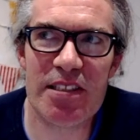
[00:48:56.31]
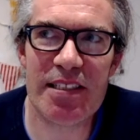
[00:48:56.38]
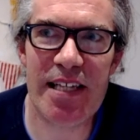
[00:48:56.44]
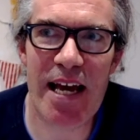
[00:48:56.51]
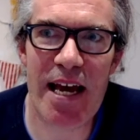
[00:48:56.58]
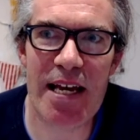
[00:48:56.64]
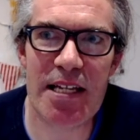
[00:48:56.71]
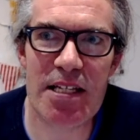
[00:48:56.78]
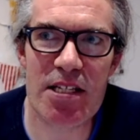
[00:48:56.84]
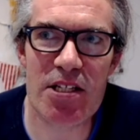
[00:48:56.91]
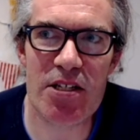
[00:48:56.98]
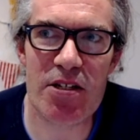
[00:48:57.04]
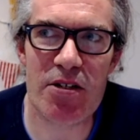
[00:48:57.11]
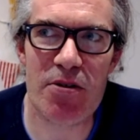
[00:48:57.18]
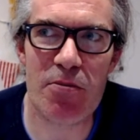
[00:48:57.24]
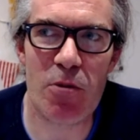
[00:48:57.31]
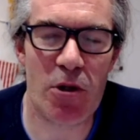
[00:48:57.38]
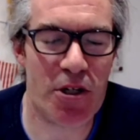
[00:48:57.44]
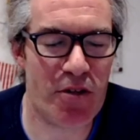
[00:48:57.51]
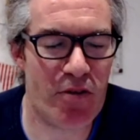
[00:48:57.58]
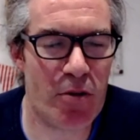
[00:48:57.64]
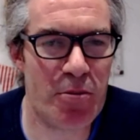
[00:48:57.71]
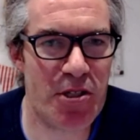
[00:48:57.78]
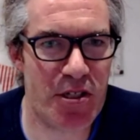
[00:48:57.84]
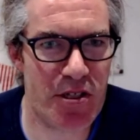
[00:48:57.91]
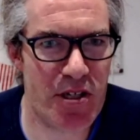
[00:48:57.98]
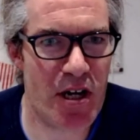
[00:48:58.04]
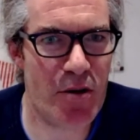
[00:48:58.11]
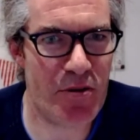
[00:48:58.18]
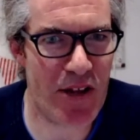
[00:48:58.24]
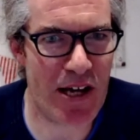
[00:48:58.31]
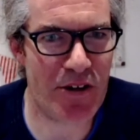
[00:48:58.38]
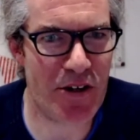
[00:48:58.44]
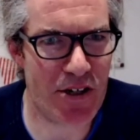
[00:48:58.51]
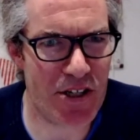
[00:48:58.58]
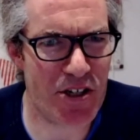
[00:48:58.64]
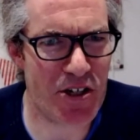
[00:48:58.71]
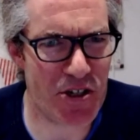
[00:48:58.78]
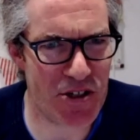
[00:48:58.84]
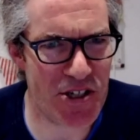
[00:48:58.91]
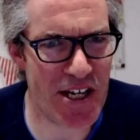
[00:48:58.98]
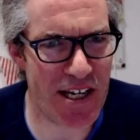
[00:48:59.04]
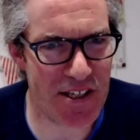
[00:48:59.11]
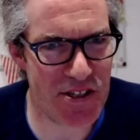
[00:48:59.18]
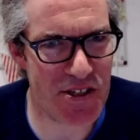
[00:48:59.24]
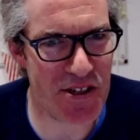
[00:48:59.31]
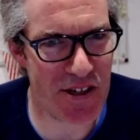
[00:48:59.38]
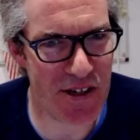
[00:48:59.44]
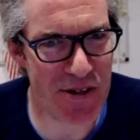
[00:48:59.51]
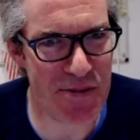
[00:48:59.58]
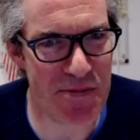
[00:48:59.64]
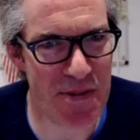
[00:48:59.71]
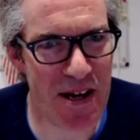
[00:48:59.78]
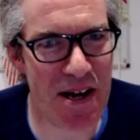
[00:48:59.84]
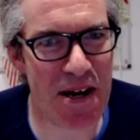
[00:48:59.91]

to get into what your options are without knowing your context, though,